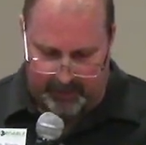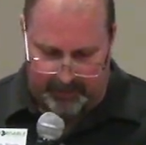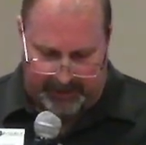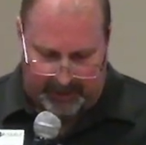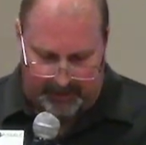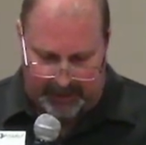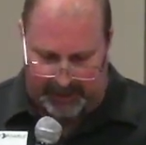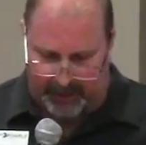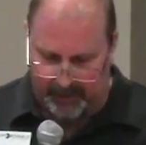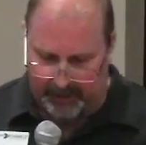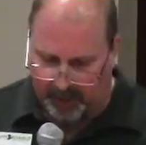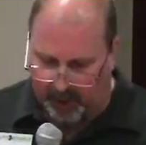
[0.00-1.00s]
and pickup
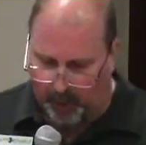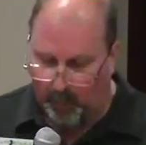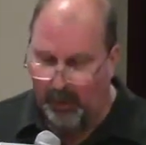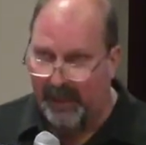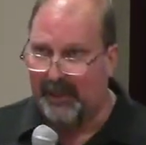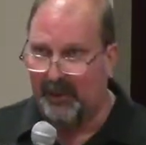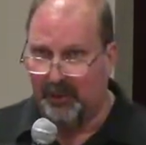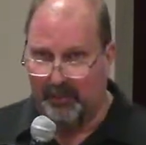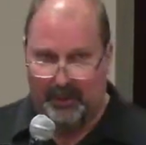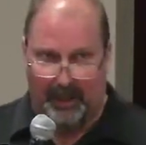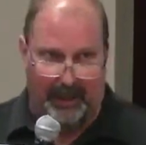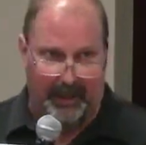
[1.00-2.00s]
tires, are all radial
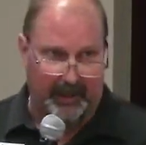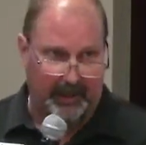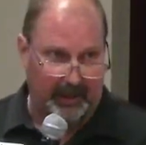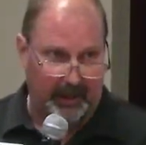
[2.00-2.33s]
ply,